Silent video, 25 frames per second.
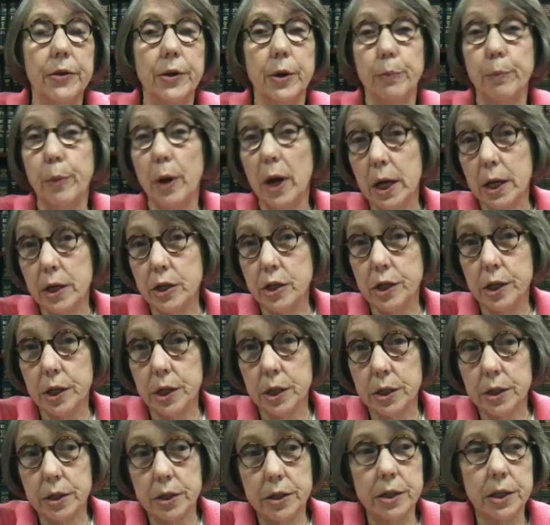their
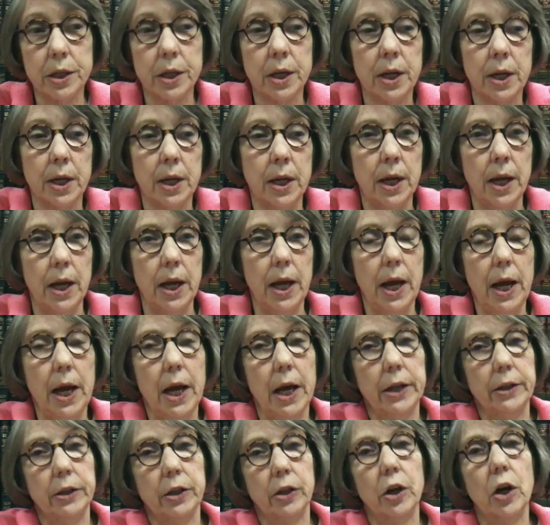pensions,
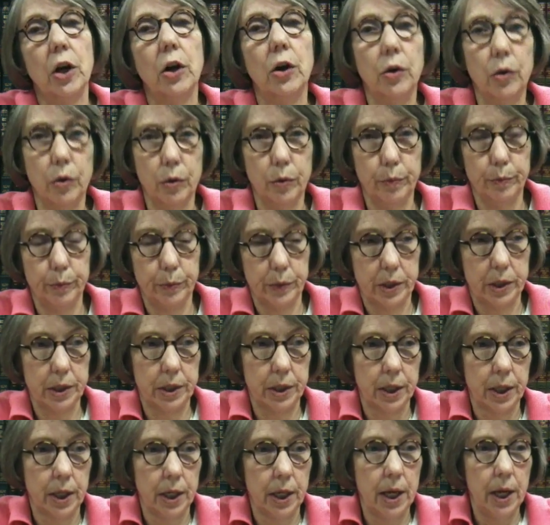and their
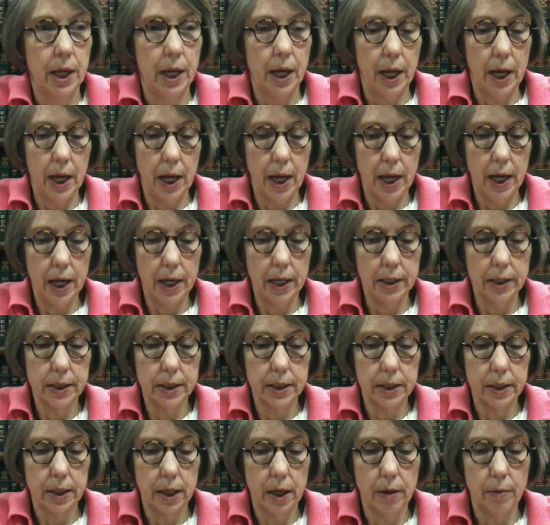homes.
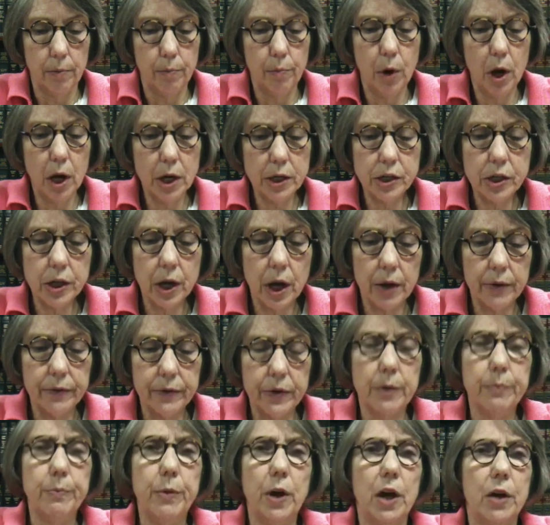And much
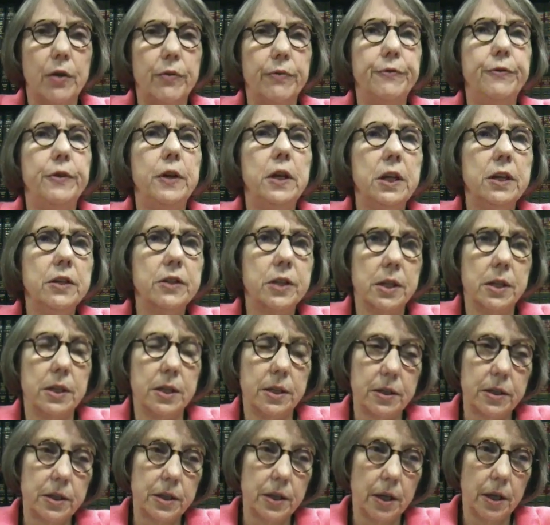of the
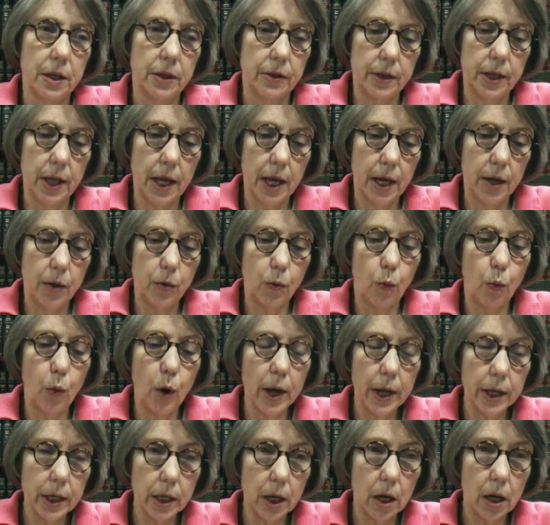malfeasance that
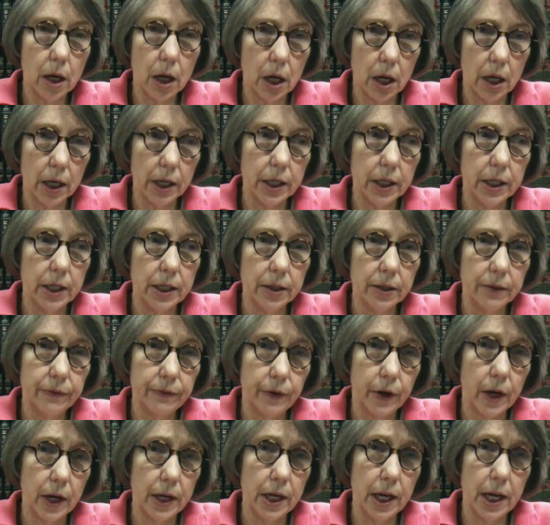went on in the
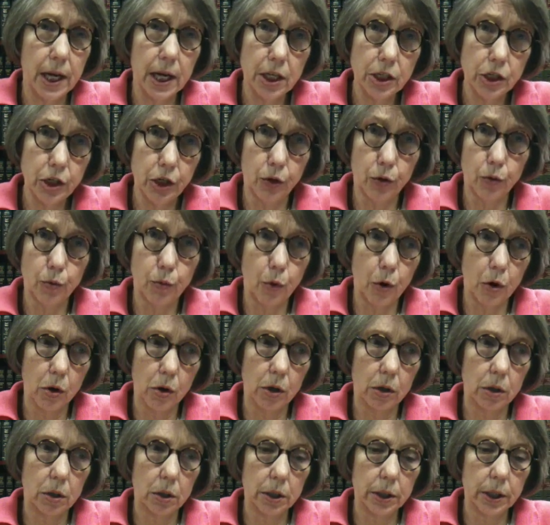financial
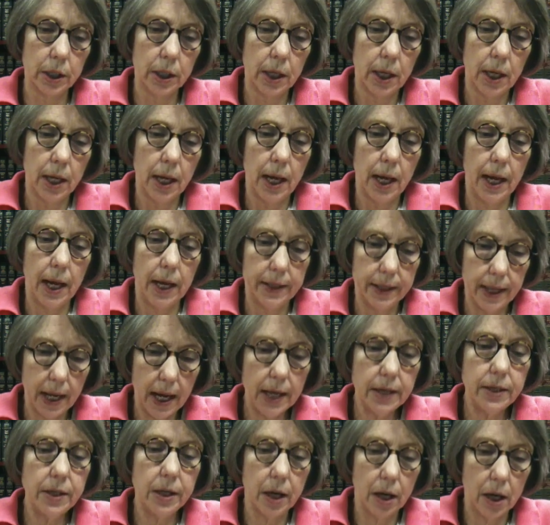world at
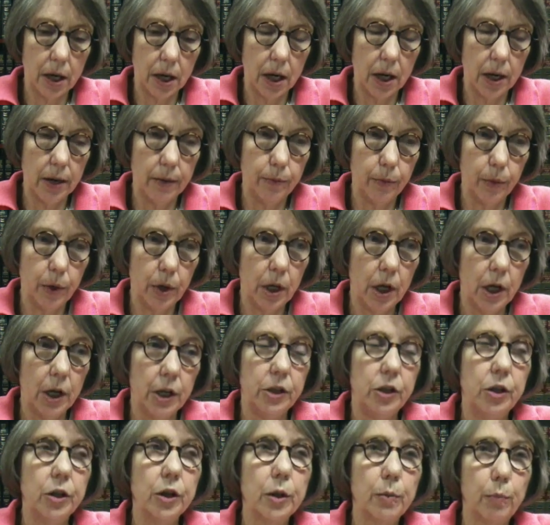that time
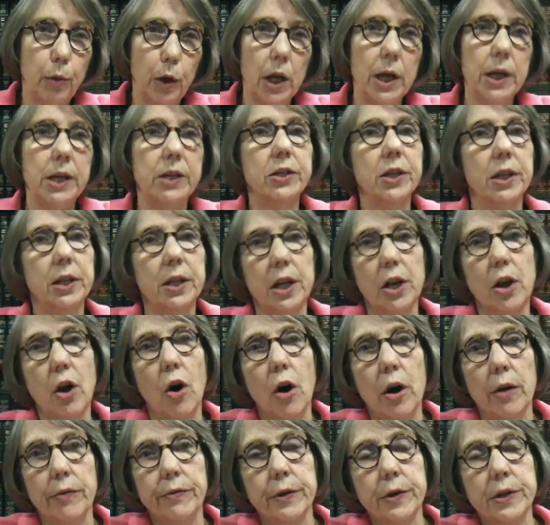took place in the
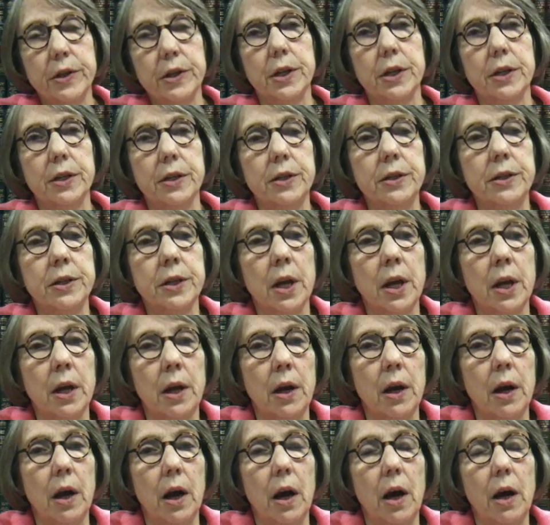offices
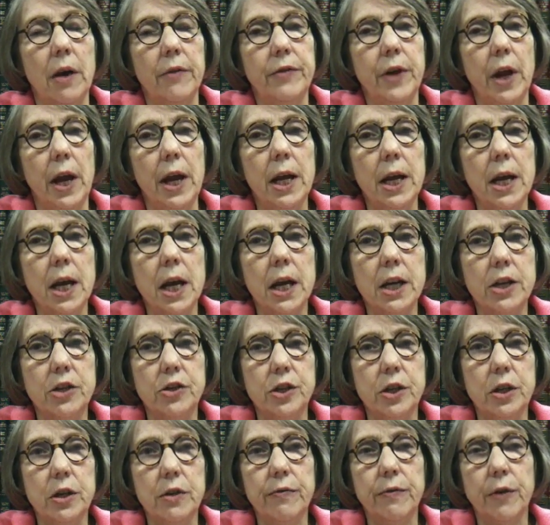of
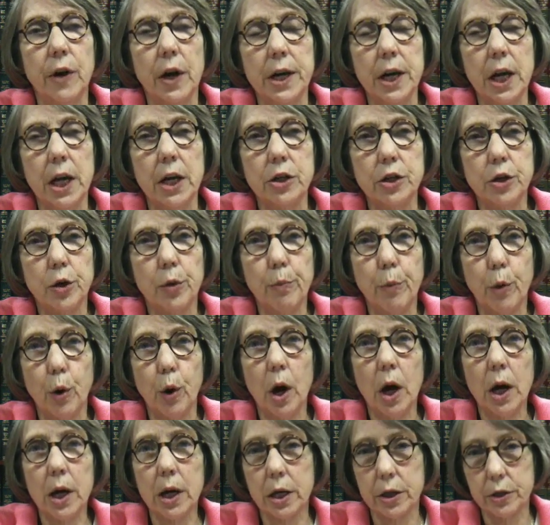AIG Financial
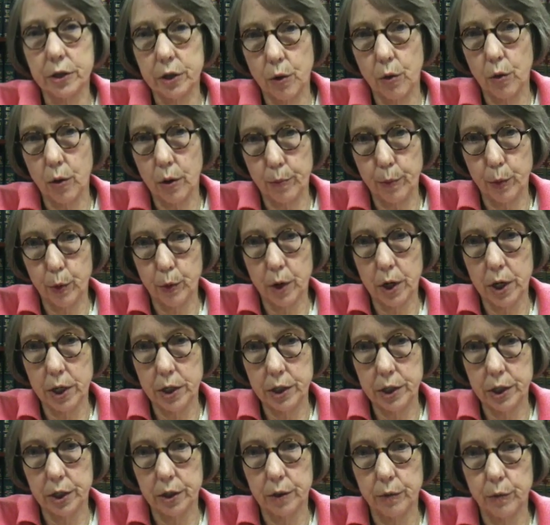Products
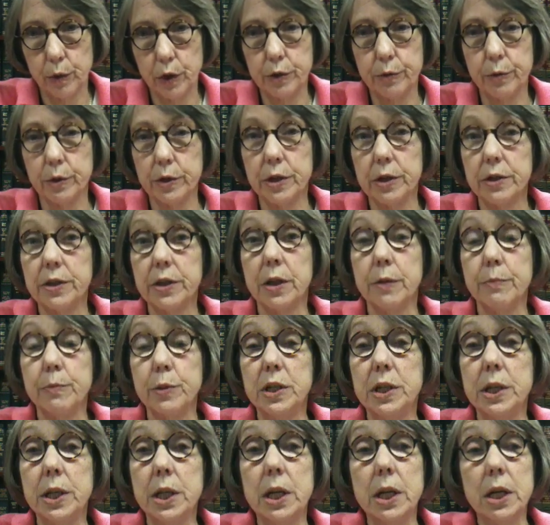Corporation, which was a
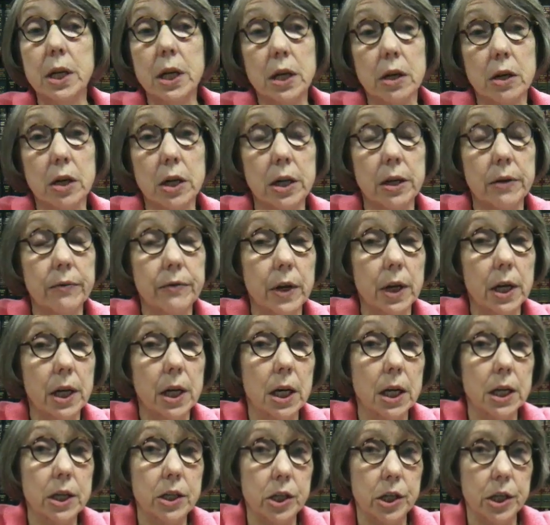subsidiary of
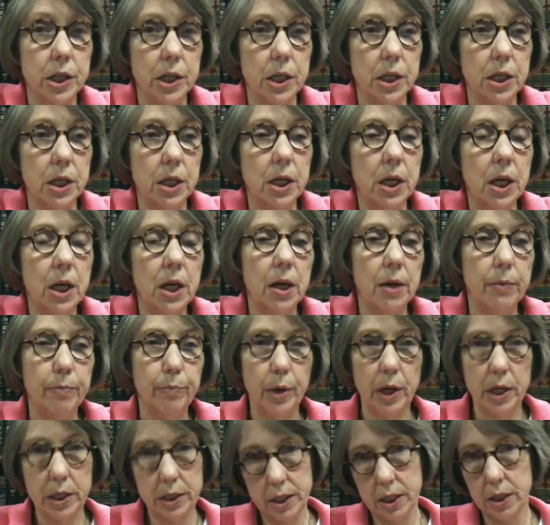AIG
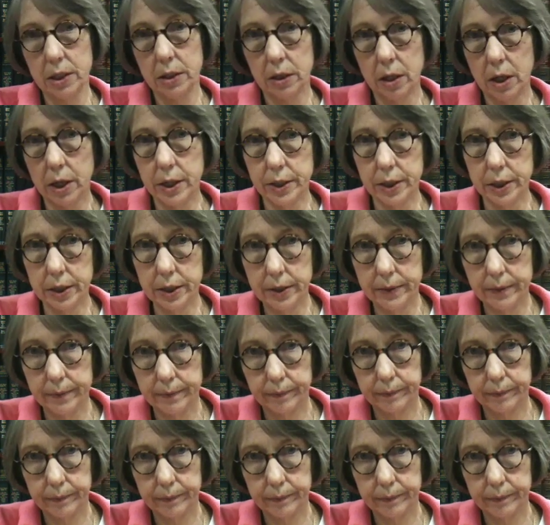based in London.